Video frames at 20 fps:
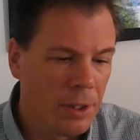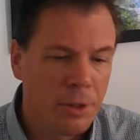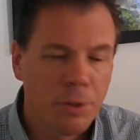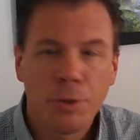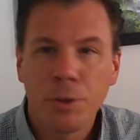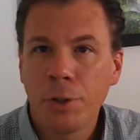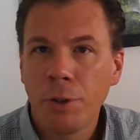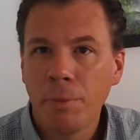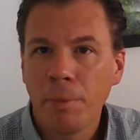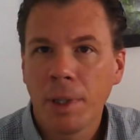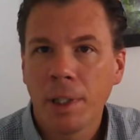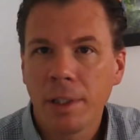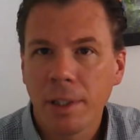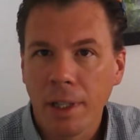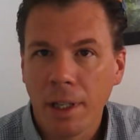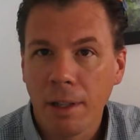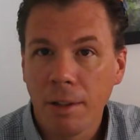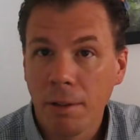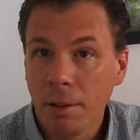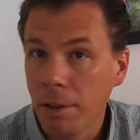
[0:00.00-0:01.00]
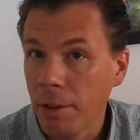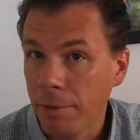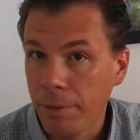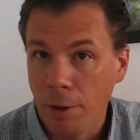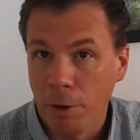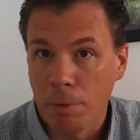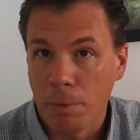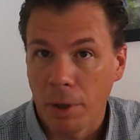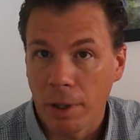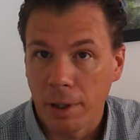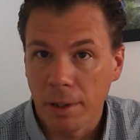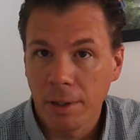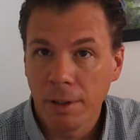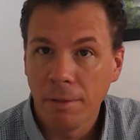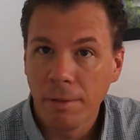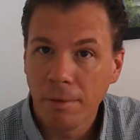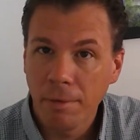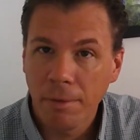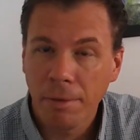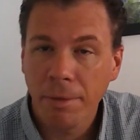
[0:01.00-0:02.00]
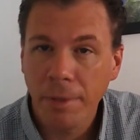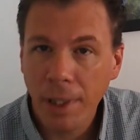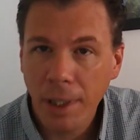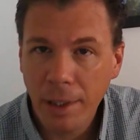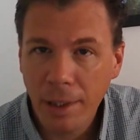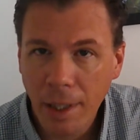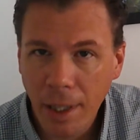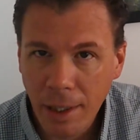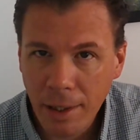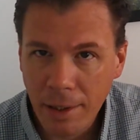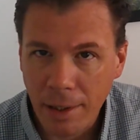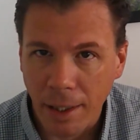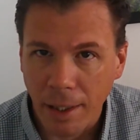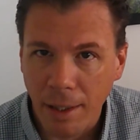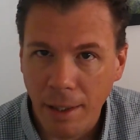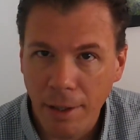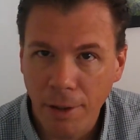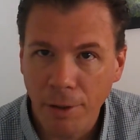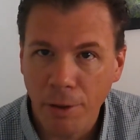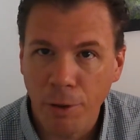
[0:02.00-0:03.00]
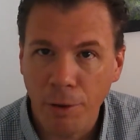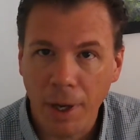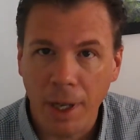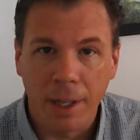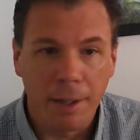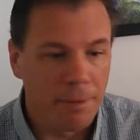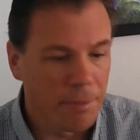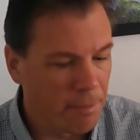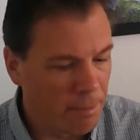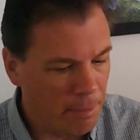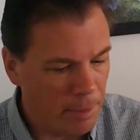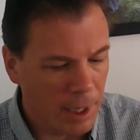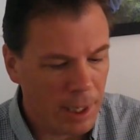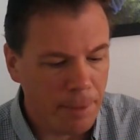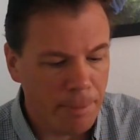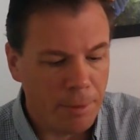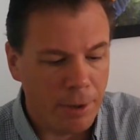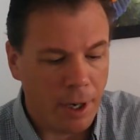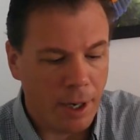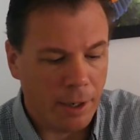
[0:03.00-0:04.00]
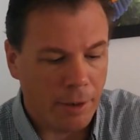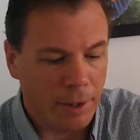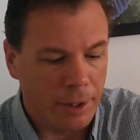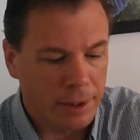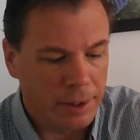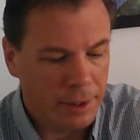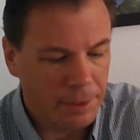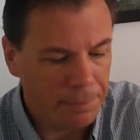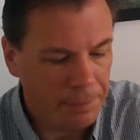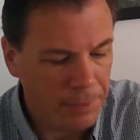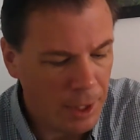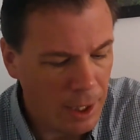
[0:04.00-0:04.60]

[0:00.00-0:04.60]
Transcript: 2 minutes later, the phone works. Fantastic, great, making progress.